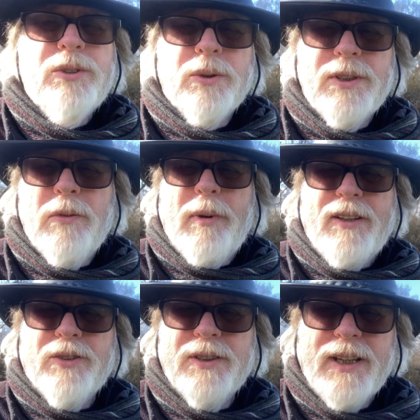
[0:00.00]
choice of a
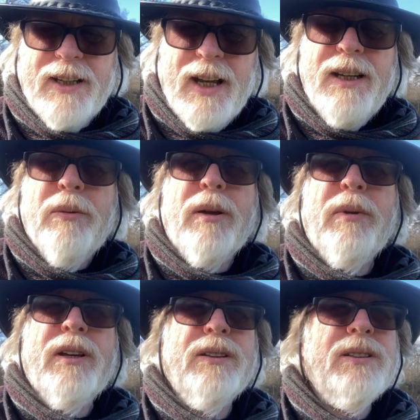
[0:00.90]
patron saint anyway,
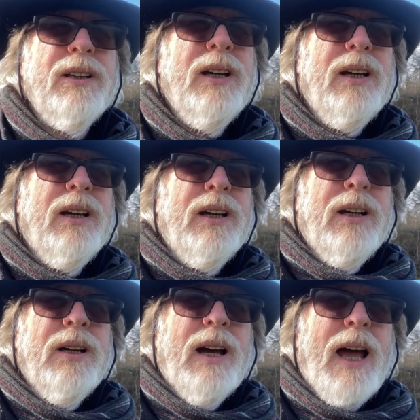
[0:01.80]
because
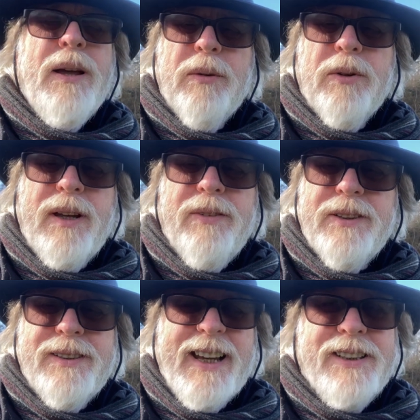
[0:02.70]
A, we're not
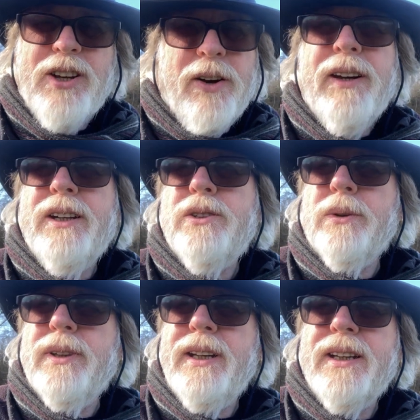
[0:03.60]
even entirely
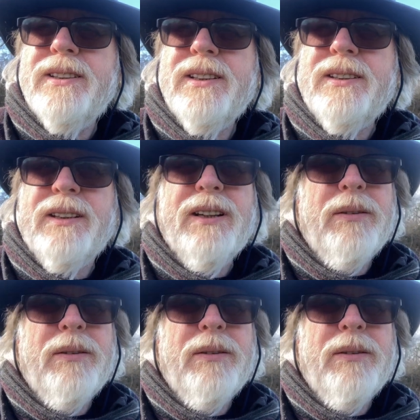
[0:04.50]
sure that he existed.